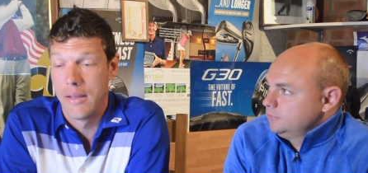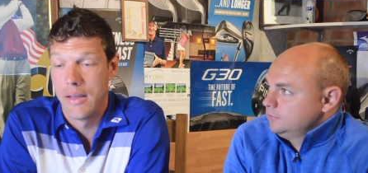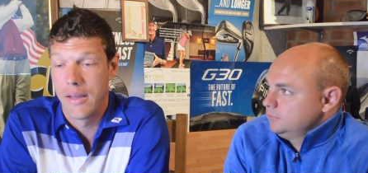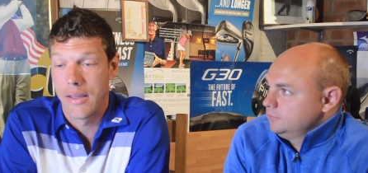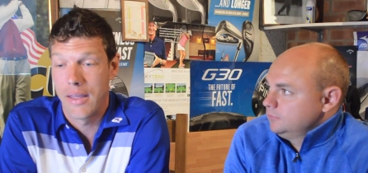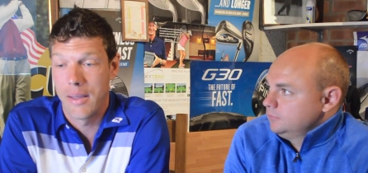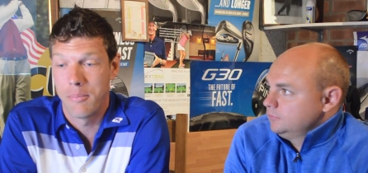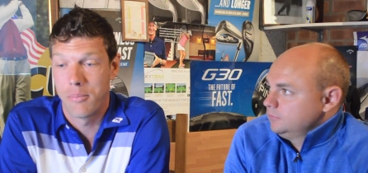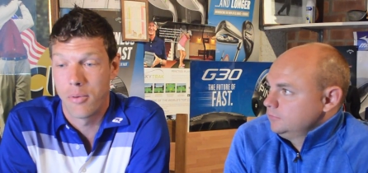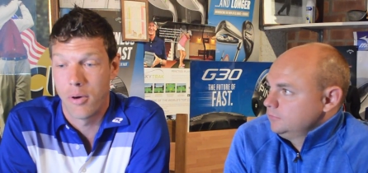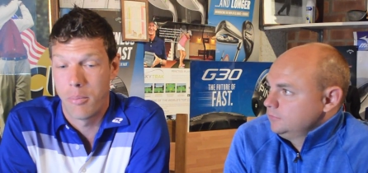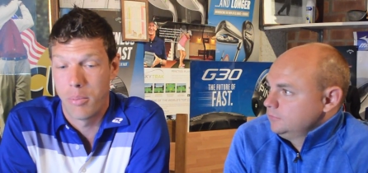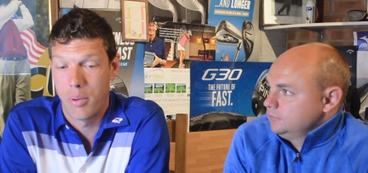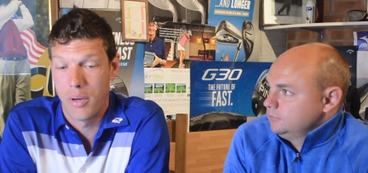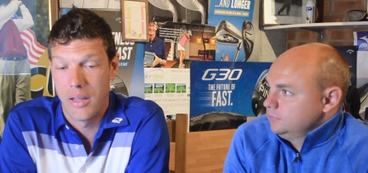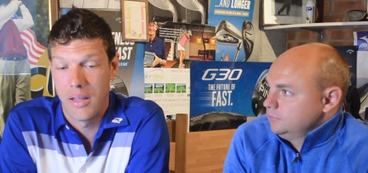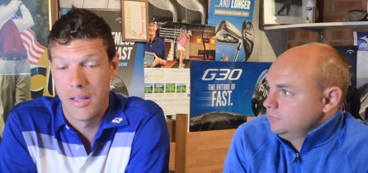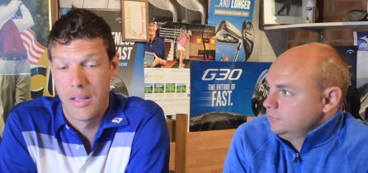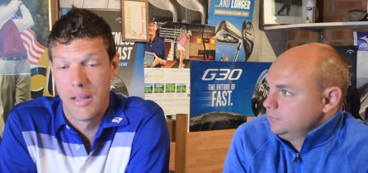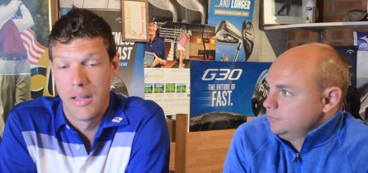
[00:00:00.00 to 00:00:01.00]
Speaker 1: again
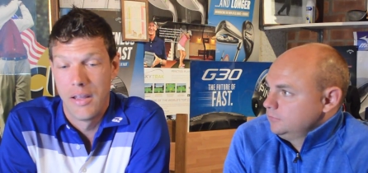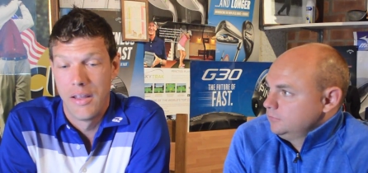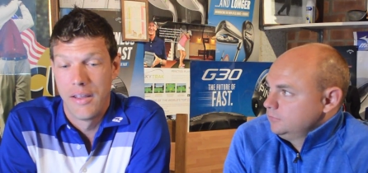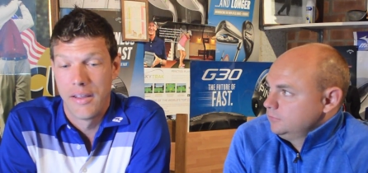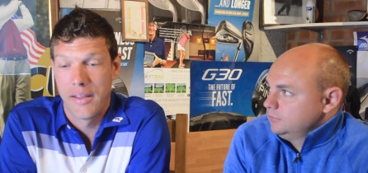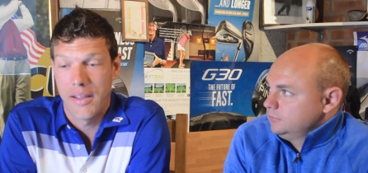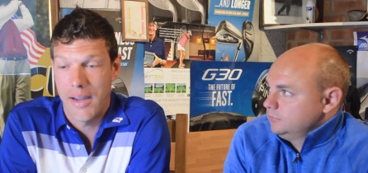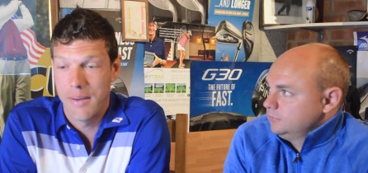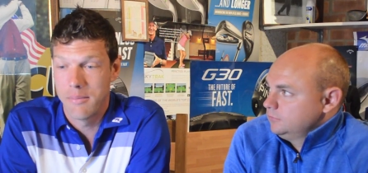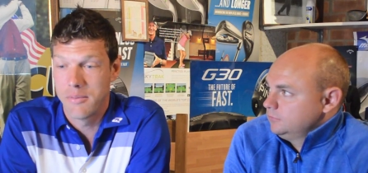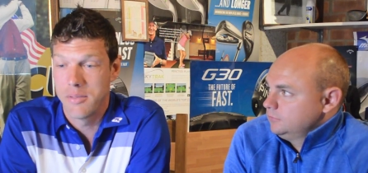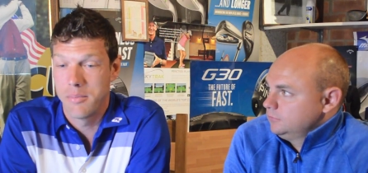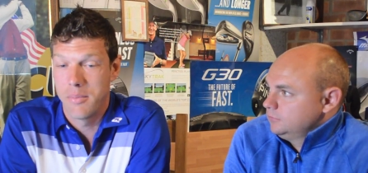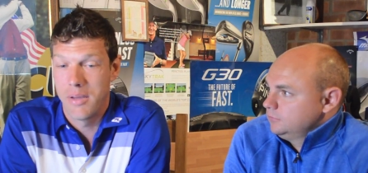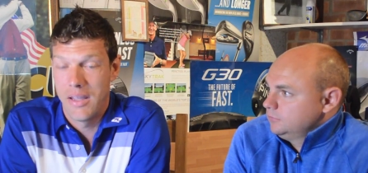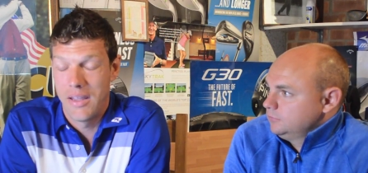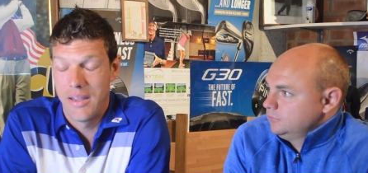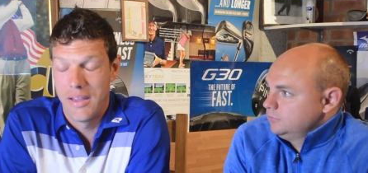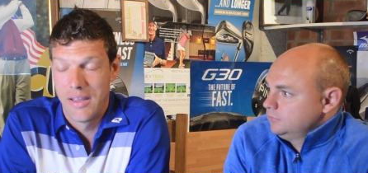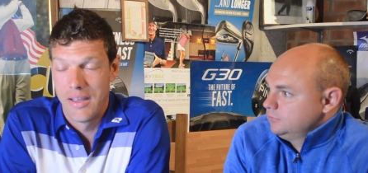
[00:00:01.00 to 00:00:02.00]
properly. Came to
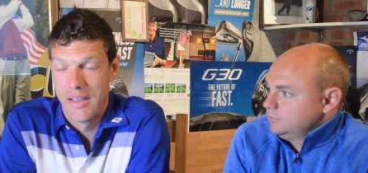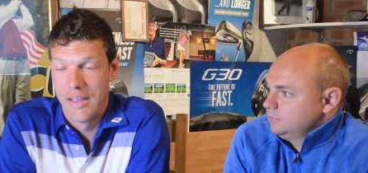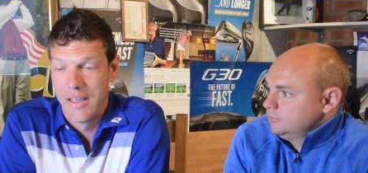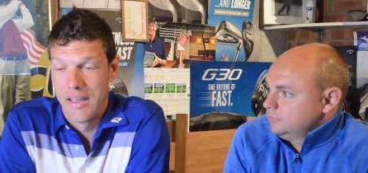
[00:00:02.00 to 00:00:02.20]
me,